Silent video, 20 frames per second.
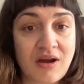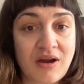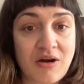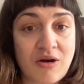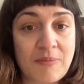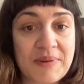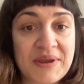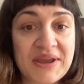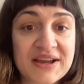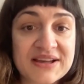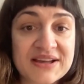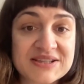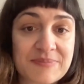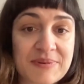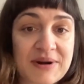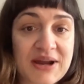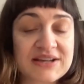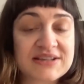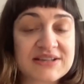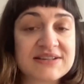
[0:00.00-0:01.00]
Hopinka's
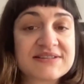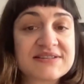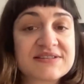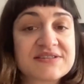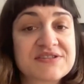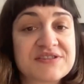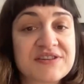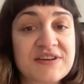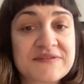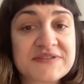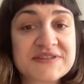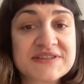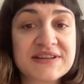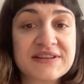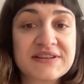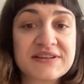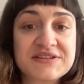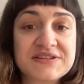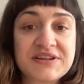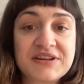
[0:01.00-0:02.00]
practice shifts
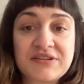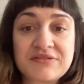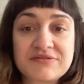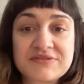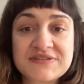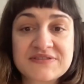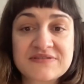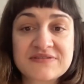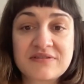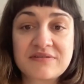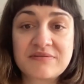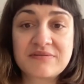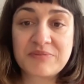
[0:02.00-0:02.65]
indigenous